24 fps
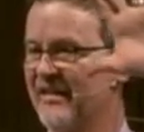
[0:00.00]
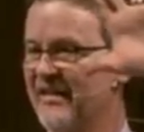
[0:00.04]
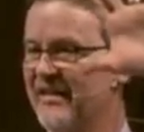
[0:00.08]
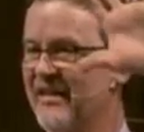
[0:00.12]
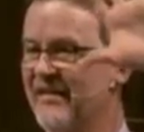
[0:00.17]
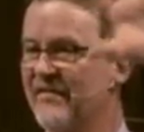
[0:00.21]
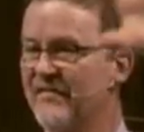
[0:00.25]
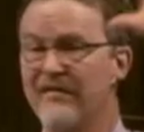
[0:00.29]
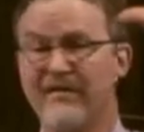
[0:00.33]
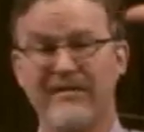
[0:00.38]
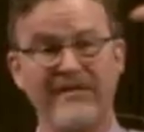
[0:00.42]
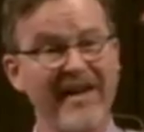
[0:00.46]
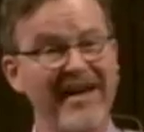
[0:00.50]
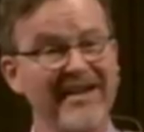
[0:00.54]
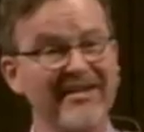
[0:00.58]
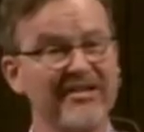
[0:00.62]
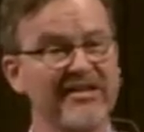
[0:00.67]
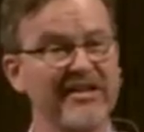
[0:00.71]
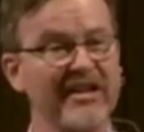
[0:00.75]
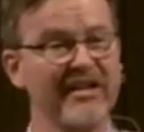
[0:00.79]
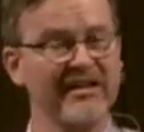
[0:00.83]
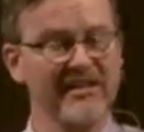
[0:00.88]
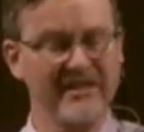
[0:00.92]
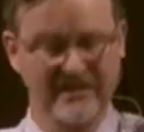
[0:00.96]

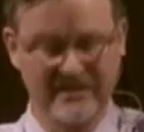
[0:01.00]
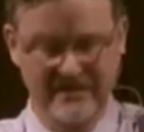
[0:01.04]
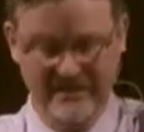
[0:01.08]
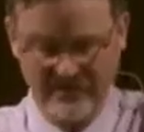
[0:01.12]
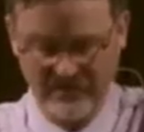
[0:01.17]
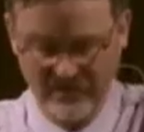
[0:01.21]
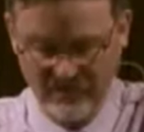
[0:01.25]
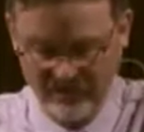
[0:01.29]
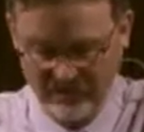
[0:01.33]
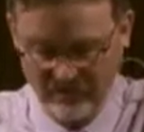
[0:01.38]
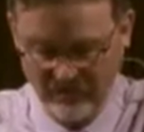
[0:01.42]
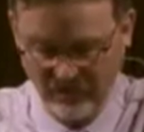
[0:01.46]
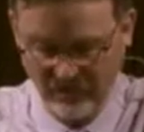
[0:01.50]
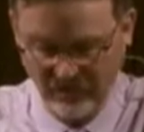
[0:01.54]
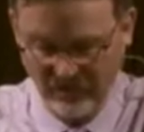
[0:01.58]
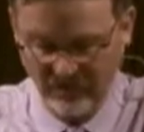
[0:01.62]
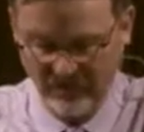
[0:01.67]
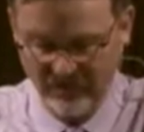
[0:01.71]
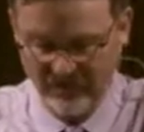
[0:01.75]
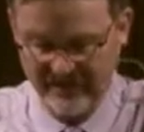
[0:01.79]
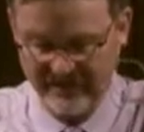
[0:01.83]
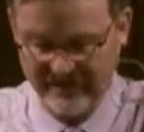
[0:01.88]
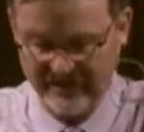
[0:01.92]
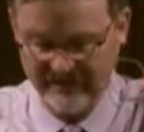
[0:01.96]
Confess it to the
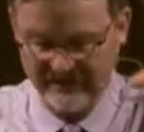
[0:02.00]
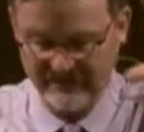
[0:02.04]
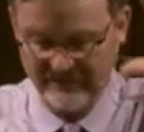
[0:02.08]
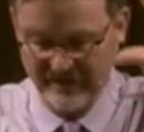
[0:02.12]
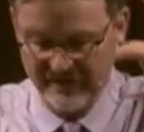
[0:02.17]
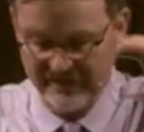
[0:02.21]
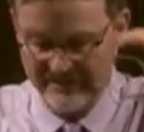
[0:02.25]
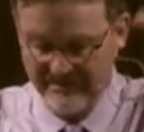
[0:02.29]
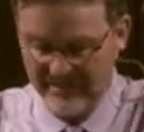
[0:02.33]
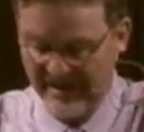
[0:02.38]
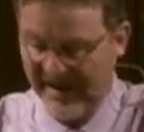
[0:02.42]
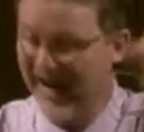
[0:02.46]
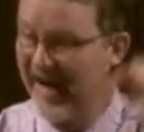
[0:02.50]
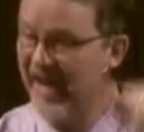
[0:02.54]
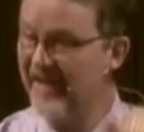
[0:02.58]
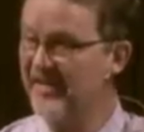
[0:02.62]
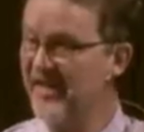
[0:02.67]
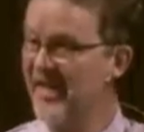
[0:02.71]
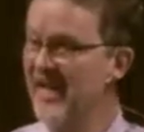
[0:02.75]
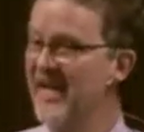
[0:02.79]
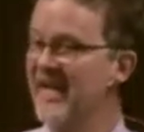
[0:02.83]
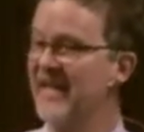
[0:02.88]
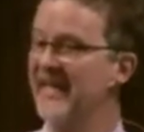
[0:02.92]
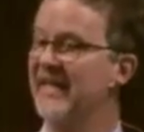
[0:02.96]
Lord and
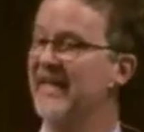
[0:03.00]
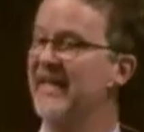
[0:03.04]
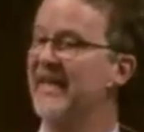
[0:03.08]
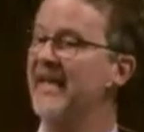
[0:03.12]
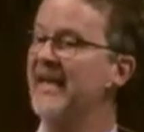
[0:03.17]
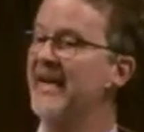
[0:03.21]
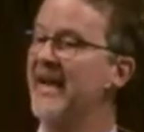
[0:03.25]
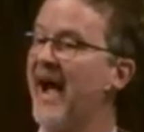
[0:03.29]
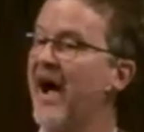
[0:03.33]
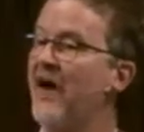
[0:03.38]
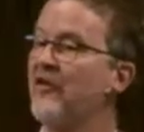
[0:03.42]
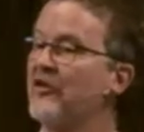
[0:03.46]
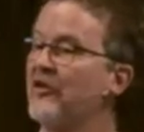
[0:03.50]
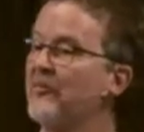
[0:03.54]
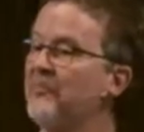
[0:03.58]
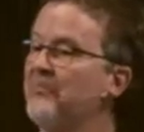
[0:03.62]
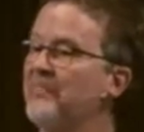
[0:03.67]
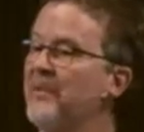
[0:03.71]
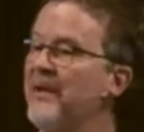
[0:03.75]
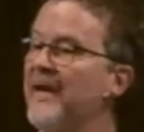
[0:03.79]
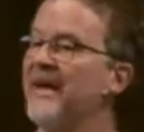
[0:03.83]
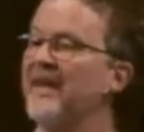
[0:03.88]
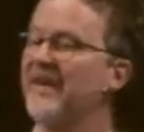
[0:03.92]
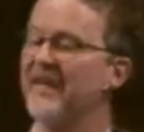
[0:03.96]
repent. Get out a
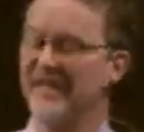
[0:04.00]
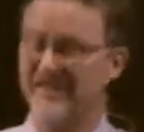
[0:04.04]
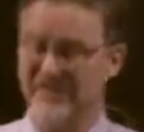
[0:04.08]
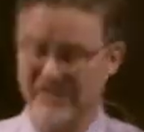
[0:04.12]
pick